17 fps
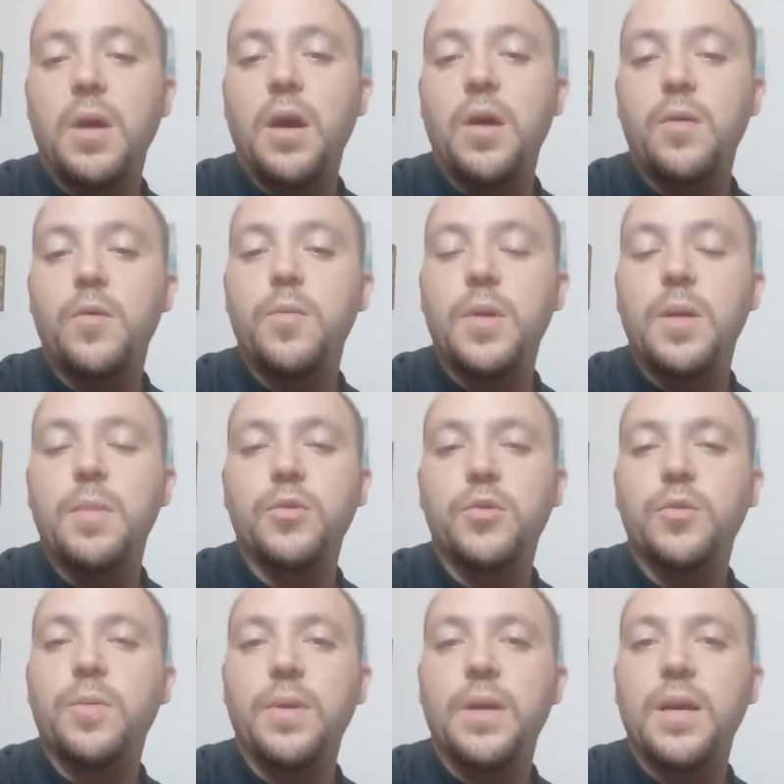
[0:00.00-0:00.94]
will be able
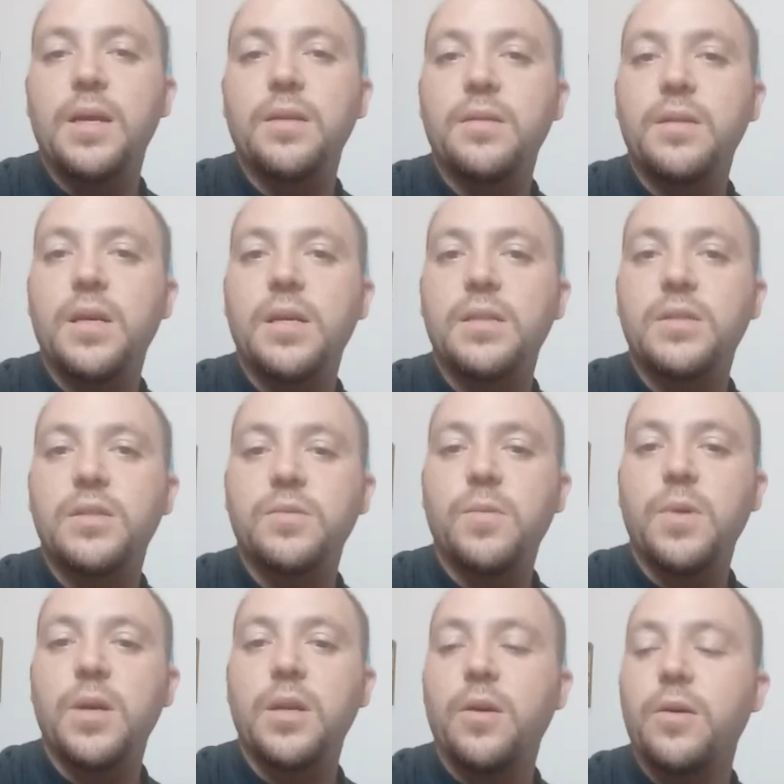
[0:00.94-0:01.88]
to play it. Yes,
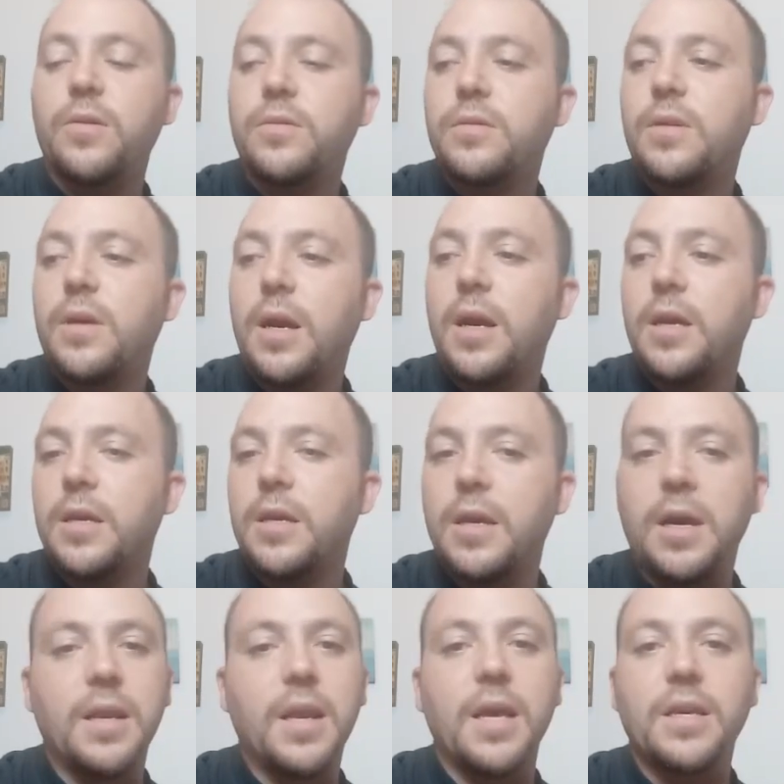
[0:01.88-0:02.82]
why not?
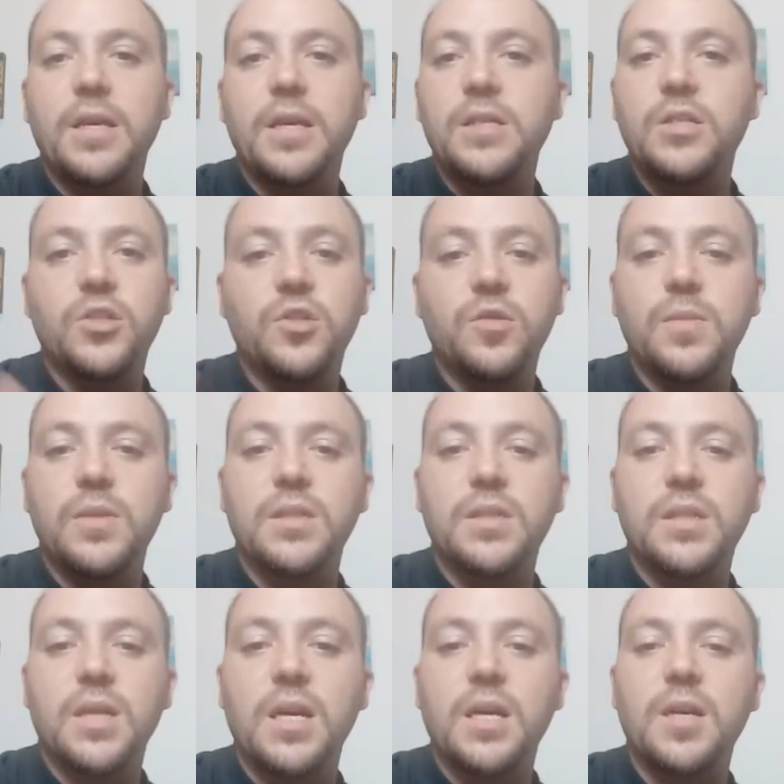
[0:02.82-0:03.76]
I like
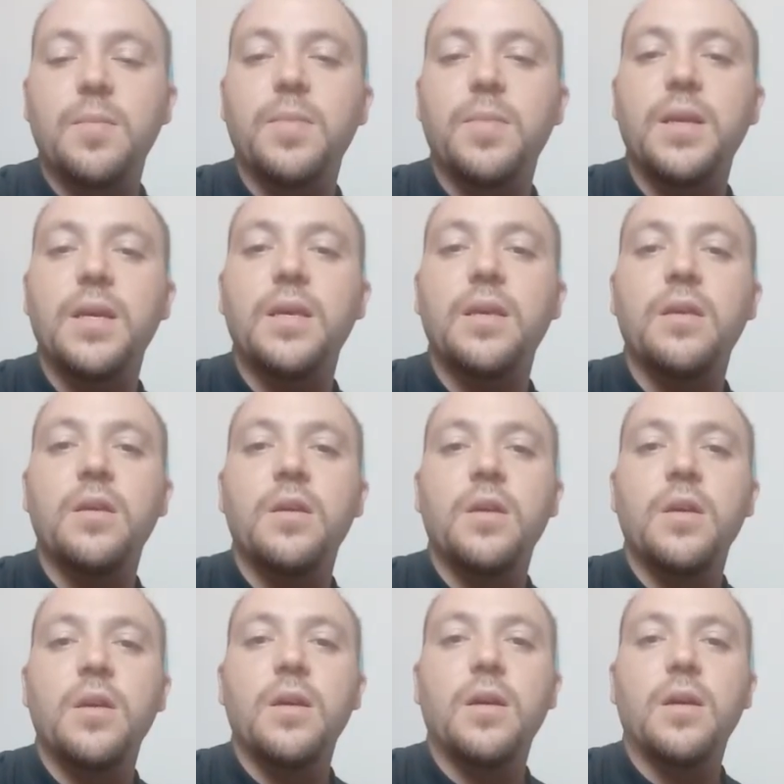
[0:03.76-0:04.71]
instruments. I can play
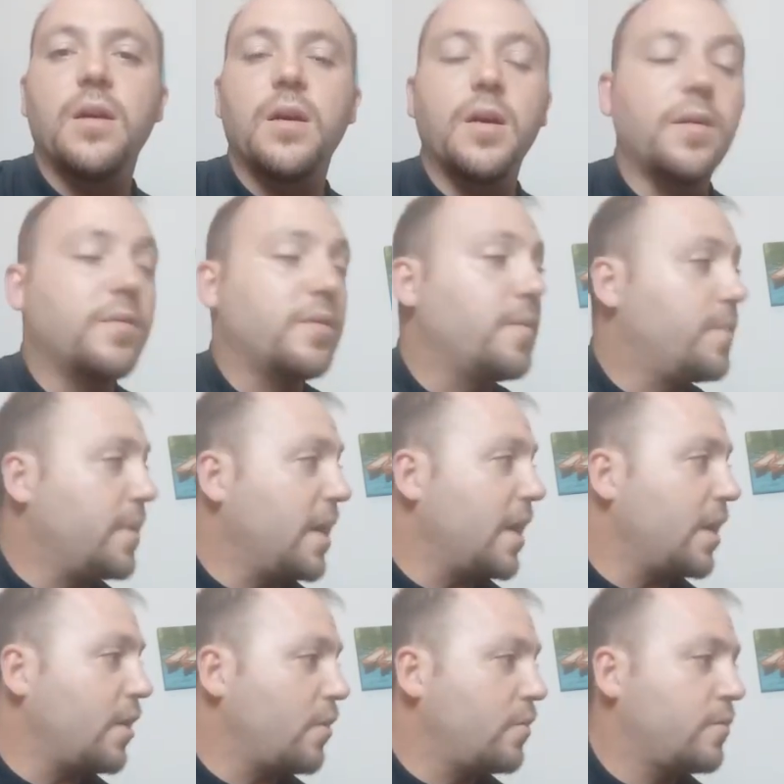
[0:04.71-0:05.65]
the
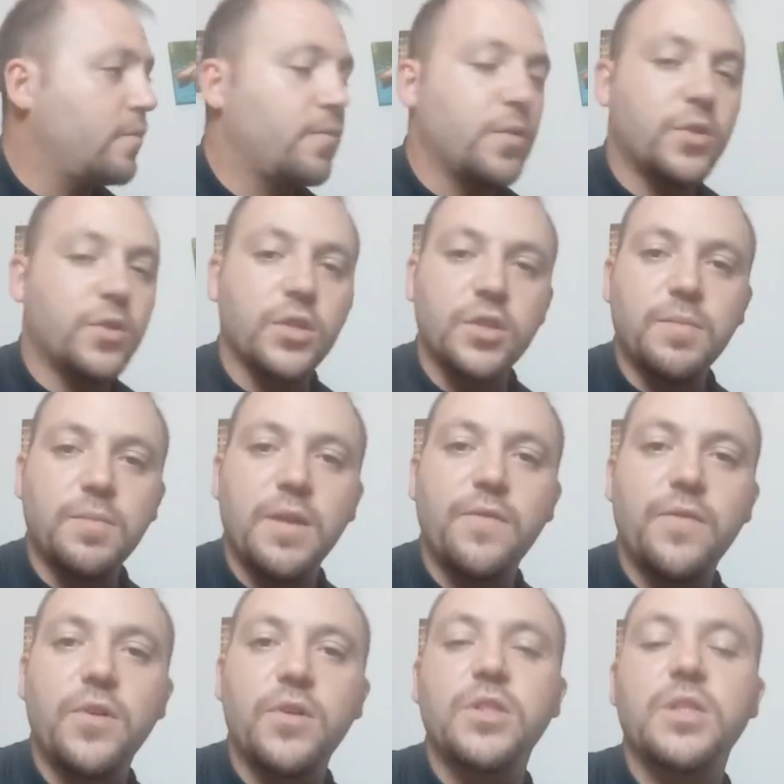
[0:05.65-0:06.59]
piano, which is my
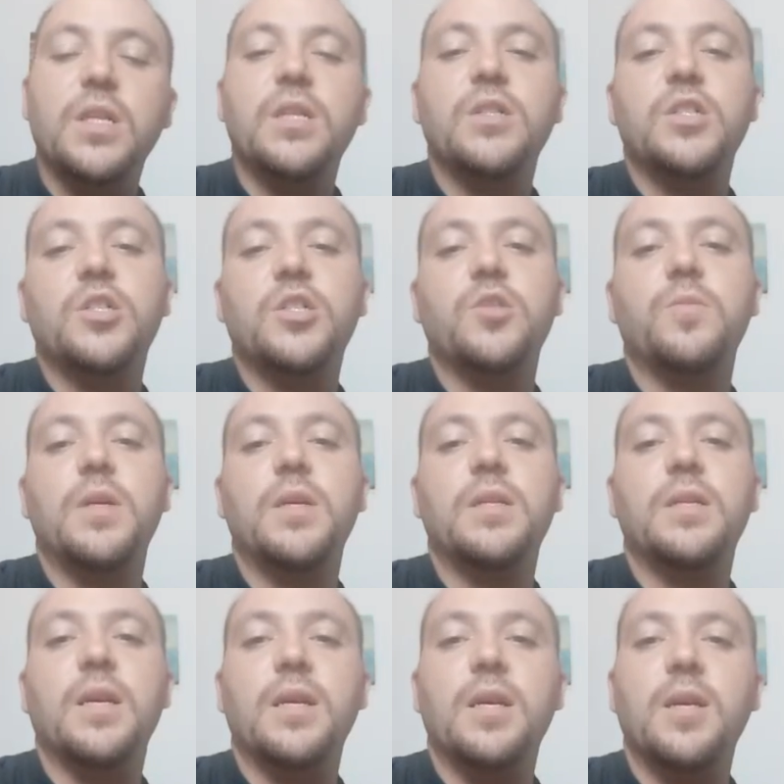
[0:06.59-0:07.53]
first
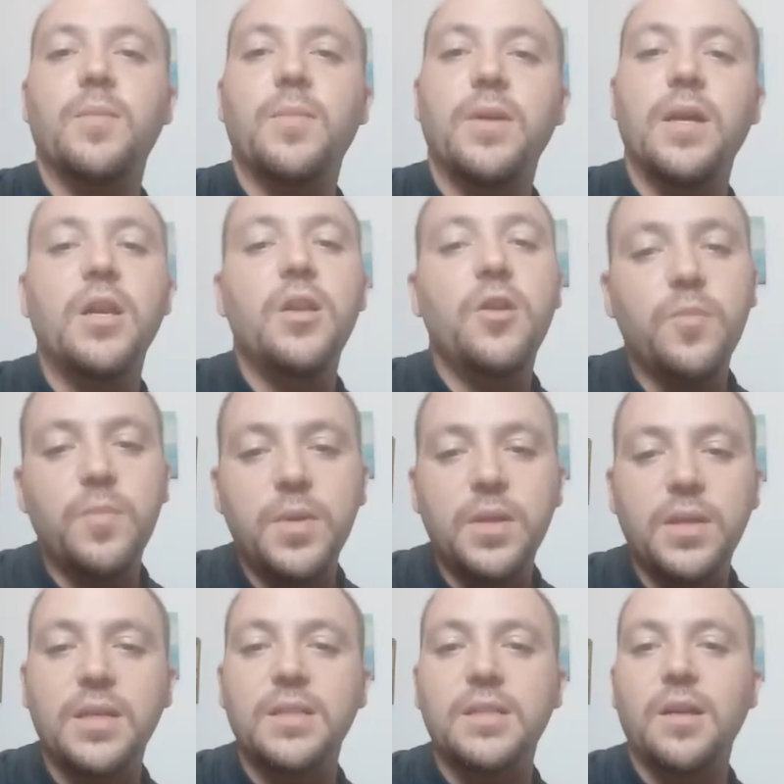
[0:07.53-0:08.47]
instrument. I can play a little
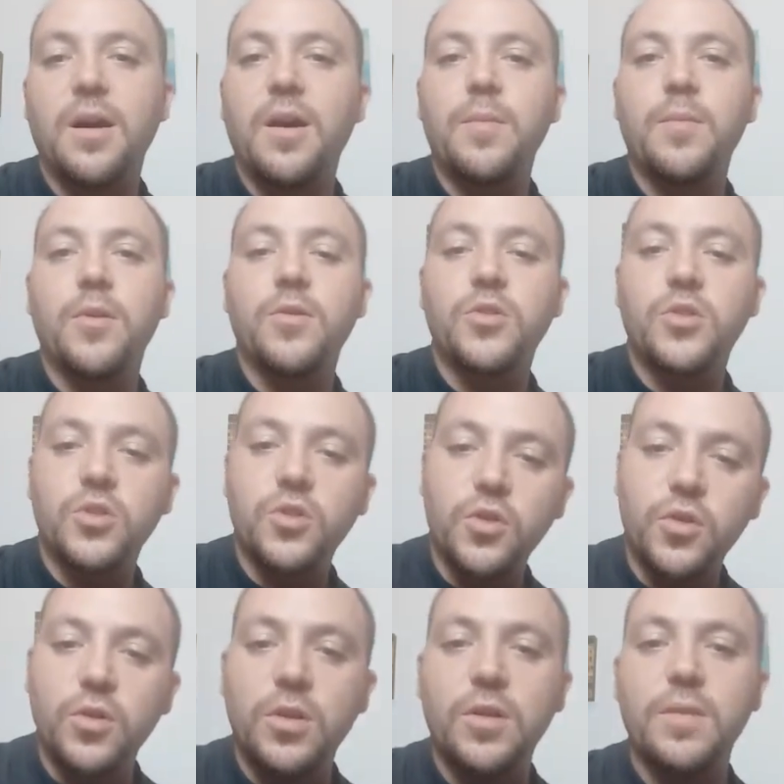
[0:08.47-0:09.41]
bit guitar. I'm not
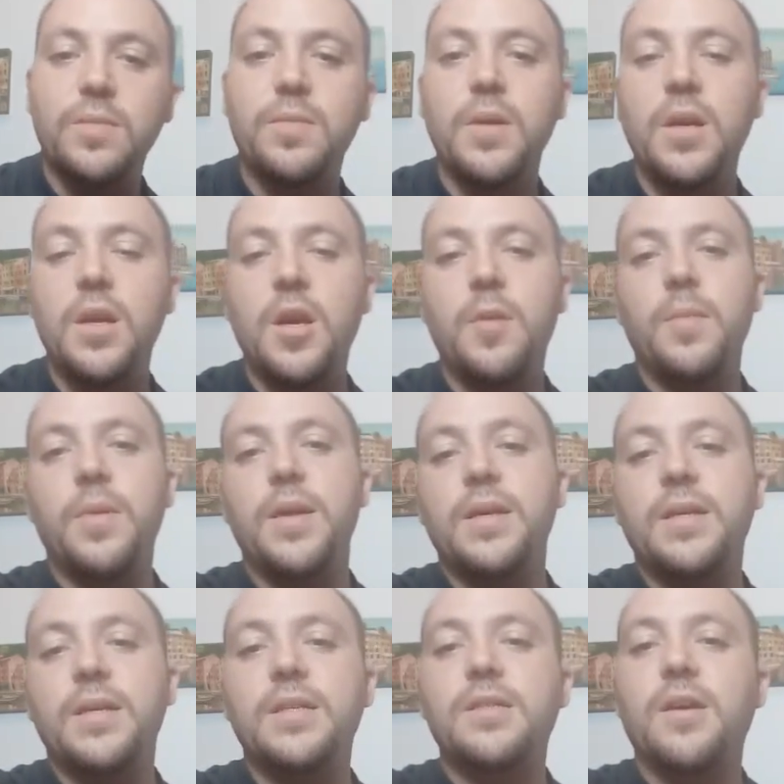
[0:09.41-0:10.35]
so good at
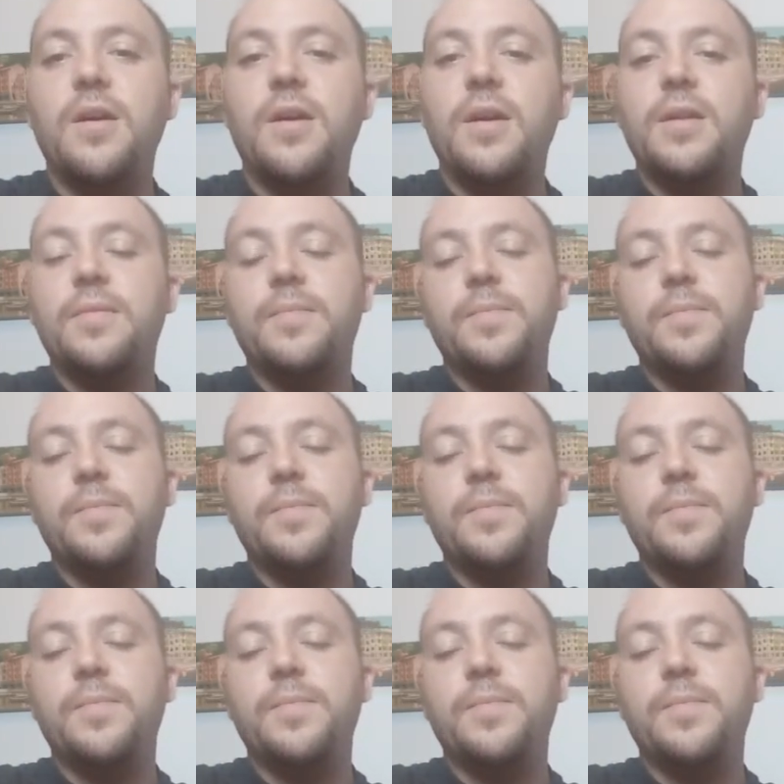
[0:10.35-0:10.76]
playing guitar,